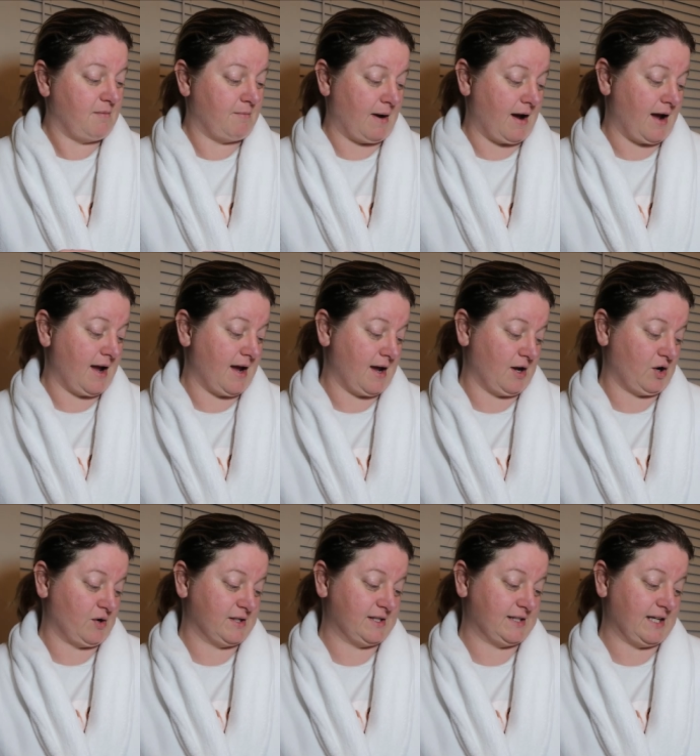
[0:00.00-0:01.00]
by
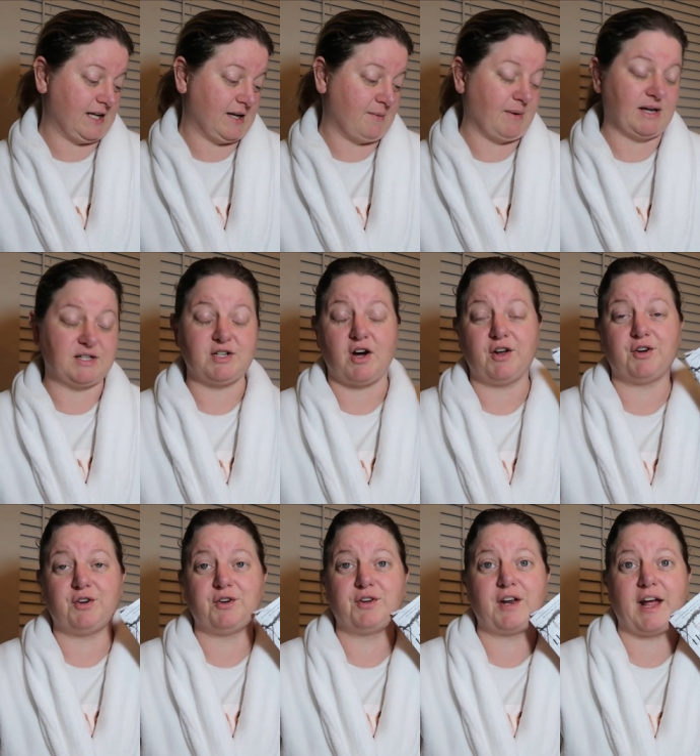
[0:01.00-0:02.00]
Christina
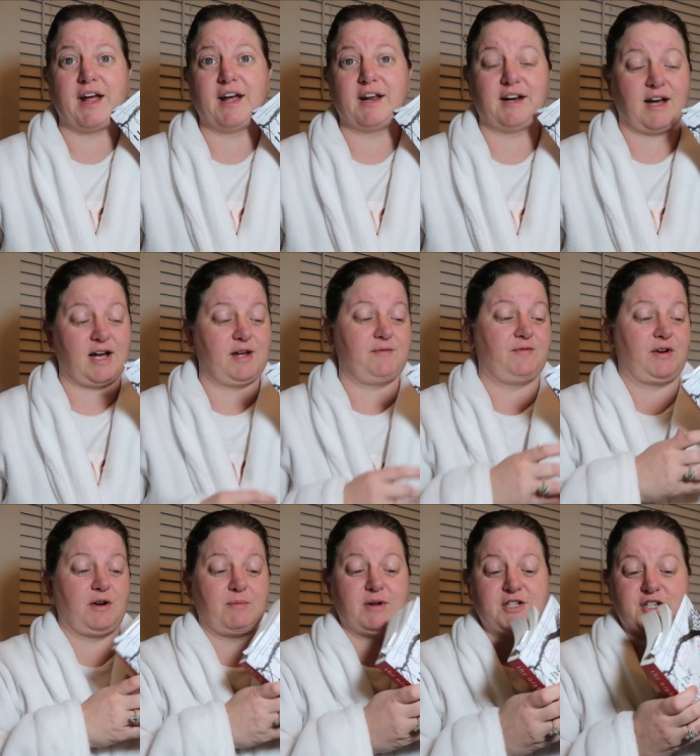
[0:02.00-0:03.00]
McDonald and I'm
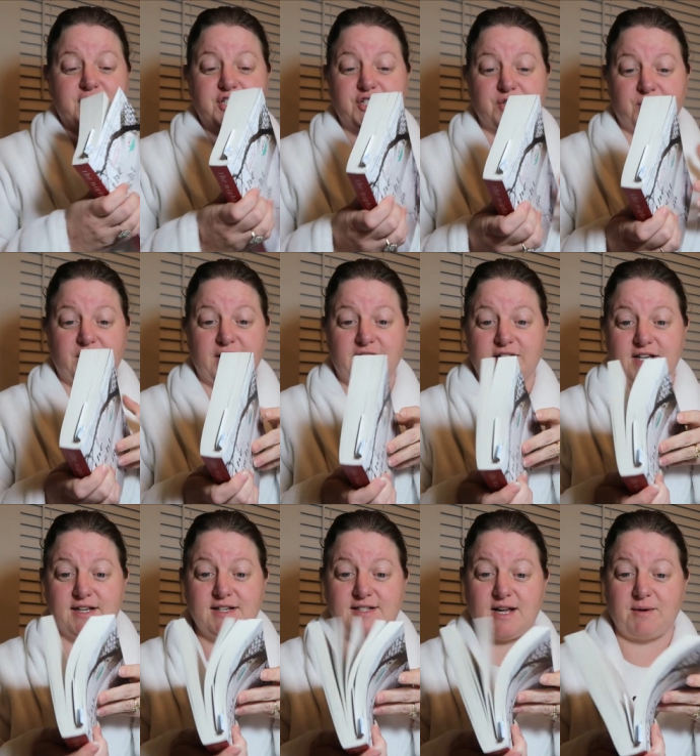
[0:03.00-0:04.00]
very much enjoying this.